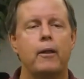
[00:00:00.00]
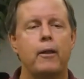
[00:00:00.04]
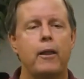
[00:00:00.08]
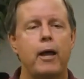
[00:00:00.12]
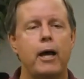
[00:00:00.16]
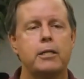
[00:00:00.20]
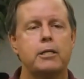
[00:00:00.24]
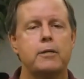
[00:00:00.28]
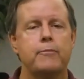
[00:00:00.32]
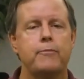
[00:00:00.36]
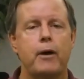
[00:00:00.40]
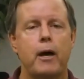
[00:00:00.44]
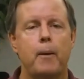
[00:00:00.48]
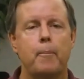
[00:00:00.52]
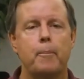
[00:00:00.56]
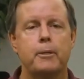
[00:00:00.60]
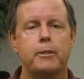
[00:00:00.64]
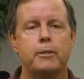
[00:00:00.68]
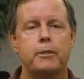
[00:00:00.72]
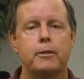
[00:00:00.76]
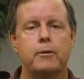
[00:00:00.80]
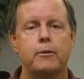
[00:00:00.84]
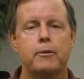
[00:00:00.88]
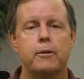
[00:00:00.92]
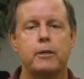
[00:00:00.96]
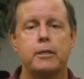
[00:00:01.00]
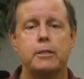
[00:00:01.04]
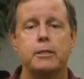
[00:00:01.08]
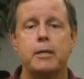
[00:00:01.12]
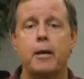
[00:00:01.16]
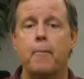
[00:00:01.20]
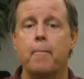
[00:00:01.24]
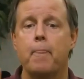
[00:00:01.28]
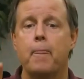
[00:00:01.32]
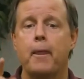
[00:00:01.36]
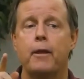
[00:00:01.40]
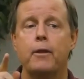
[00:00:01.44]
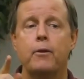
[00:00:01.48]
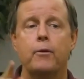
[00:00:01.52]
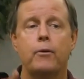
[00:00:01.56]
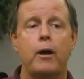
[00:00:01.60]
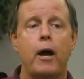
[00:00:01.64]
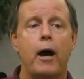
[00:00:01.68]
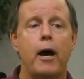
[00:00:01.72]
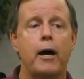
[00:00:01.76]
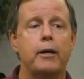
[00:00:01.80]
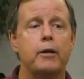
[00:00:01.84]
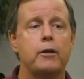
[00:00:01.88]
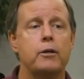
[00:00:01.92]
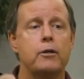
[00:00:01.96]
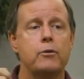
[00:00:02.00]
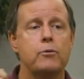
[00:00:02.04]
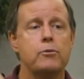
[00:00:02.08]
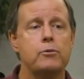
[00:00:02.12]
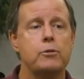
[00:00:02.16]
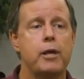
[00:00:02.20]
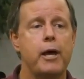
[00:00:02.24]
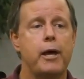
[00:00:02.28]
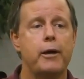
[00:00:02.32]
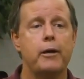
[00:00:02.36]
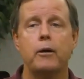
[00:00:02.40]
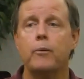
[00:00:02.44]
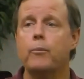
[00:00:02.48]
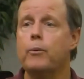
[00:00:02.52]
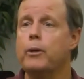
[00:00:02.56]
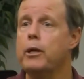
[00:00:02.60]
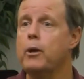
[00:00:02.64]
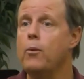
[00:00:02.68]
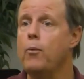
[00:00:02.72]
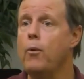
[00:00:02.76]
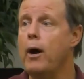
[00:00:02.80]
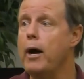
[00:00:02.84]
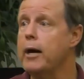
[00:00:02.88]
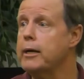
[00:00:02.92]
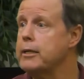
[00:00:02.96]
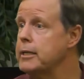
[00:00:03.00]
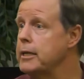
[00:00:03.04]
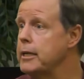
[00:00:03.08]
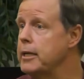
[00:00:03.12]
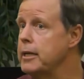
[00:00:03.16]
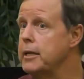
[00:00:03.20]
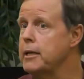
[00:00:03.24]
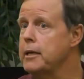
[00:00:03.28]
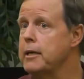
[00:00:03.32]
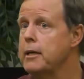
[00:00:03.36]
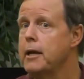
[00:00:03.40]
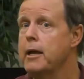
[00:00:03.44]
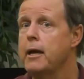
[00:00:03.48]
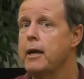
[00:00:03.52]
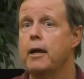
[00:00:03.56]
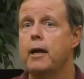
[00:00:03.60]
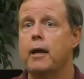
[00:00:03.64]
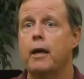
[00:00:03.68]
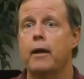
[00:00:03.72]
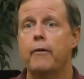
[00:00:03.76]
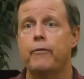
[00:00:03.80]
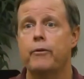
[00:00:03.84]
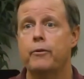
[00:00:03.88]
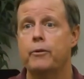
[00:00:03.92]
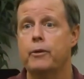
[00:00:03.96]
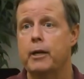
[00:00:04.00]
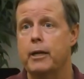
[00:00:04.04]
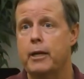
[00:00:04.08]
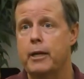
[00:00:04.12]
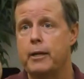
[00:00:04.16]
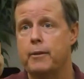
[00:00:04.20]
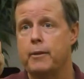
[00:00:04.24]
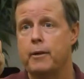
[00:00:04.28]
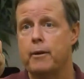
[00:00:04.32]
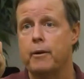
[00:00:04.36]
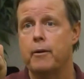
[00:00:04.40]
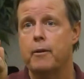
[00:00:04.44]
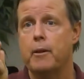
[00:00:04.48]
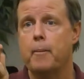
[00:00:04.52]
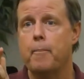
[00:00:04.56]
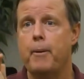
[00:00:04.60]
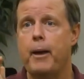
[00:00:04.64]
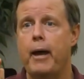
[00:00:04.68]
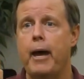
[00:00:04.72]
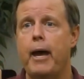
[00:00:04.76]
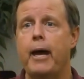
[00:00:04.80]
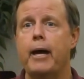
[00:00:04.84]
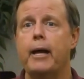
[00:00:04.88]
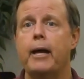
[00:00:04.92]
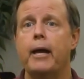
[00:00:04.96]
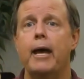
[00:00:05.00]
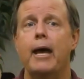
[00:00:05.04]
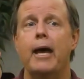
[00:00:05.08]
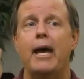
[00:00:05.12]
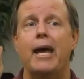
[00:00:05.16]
Lots of opportunities. You got a newsletter when you walked in. If you didn't, they're in the back.